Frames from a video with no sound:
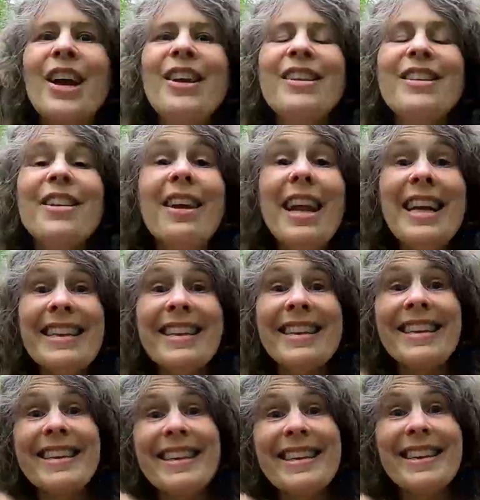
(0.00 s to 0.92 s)
So let's
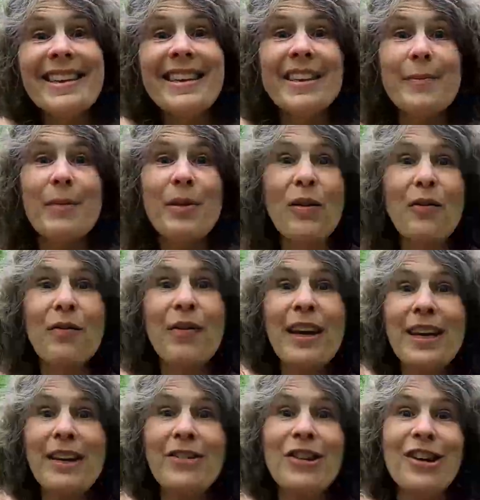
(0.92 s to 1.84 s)
consider some of the
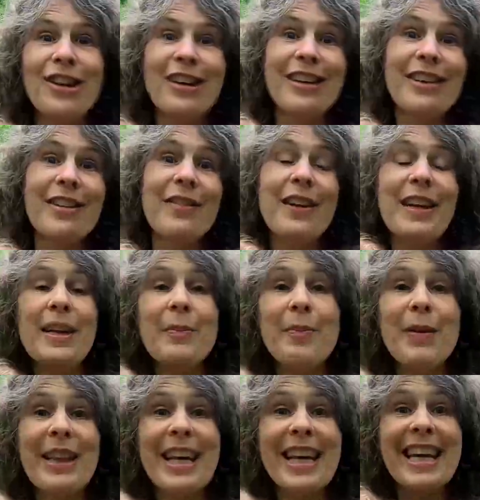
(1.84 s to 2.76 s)
features of this
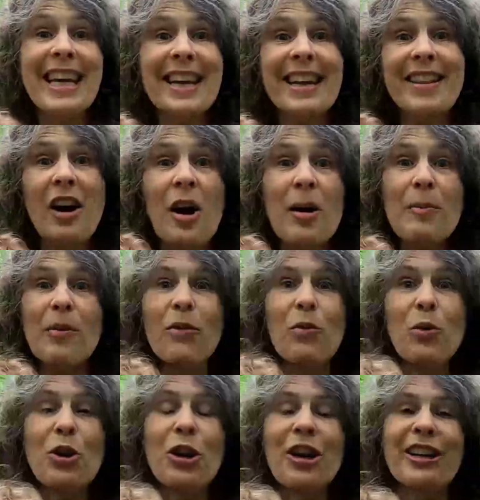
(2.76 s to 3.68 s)
particular type of
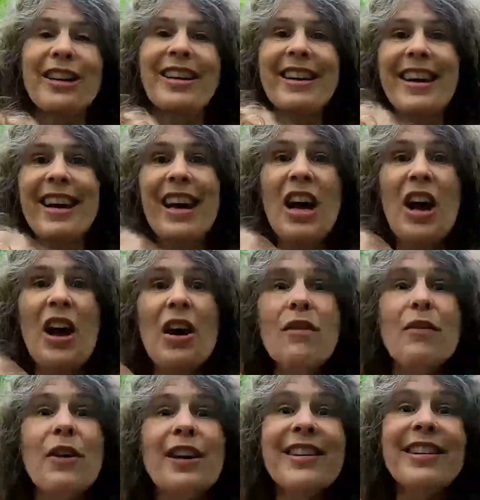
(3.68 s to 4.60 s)
woodland.
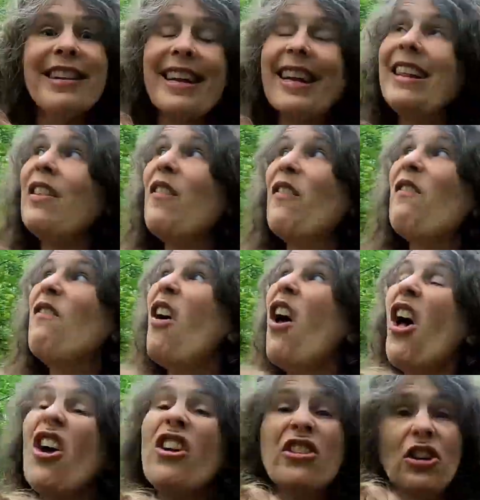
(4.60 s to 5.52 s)
Firstly, the
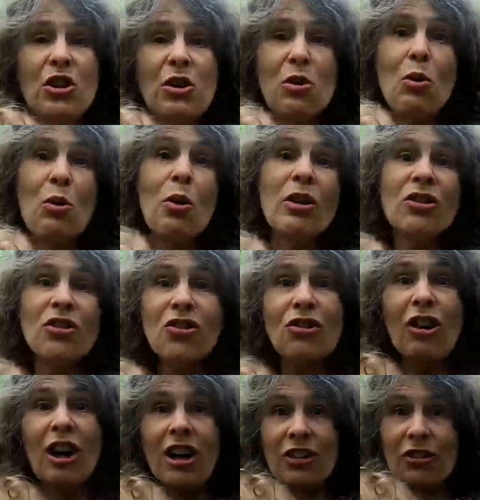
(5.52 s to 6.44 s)
vertical
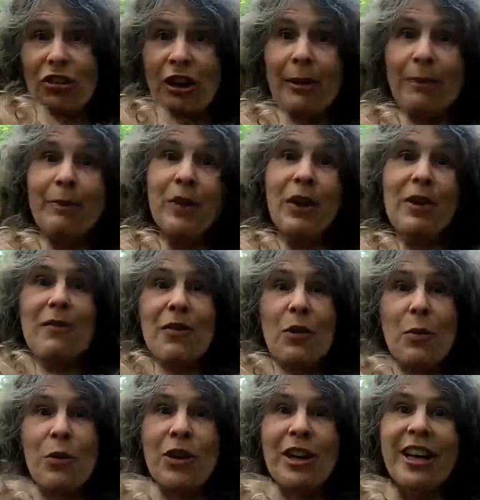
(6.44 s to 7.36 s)
structure of
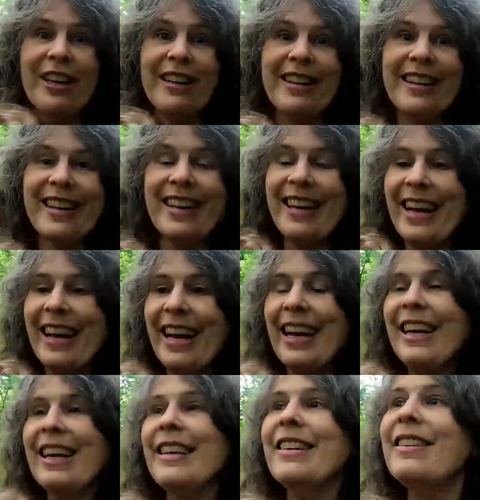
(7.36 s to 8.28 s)
the woodland.
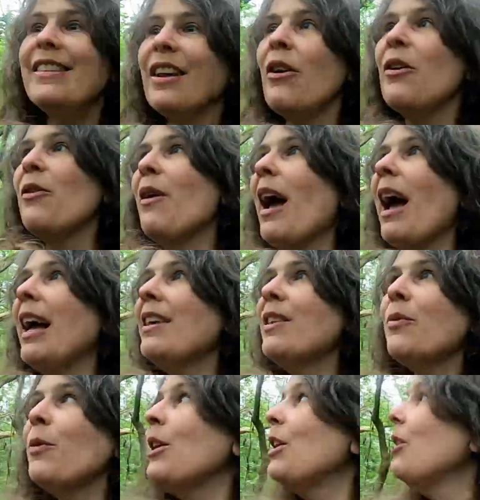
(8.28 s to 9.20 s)
So as we